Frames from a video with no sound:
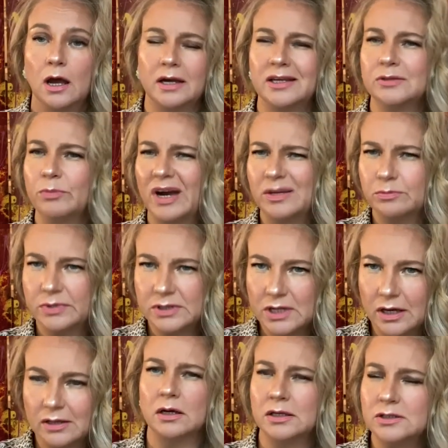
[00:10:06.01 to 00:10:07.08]
It might be
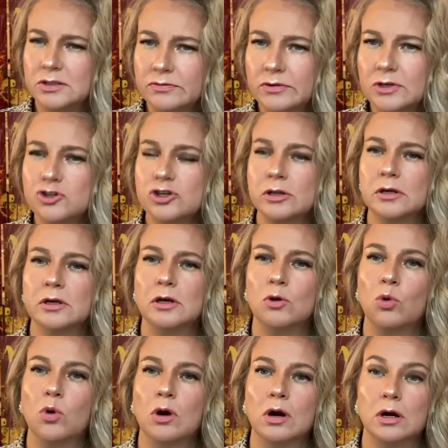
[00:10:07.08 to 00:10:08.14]
done individually
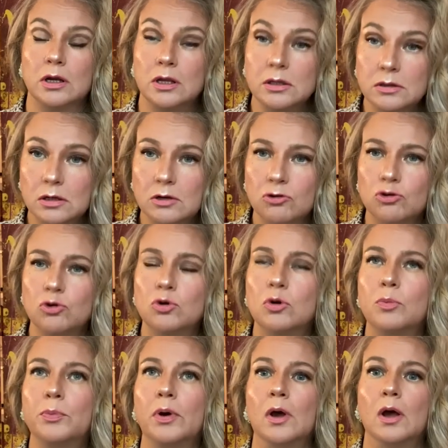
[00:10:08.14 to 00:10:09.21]
or in the
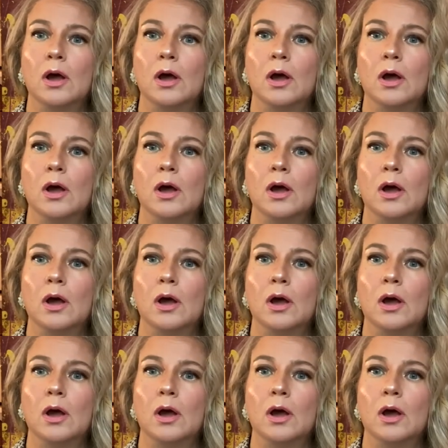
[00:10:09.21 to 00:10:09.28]
group,